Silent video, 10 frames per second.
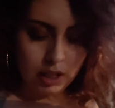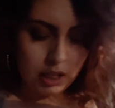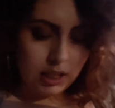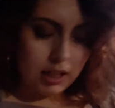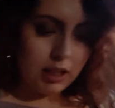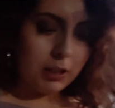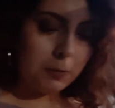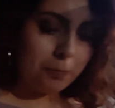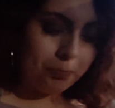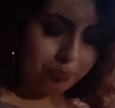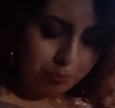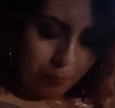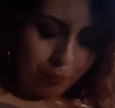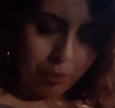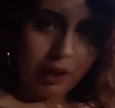And
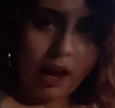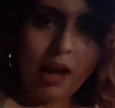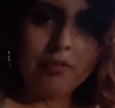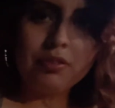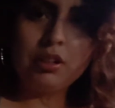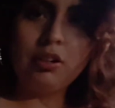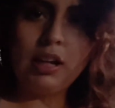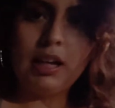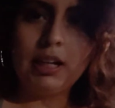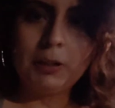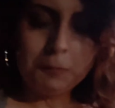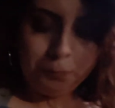I feel like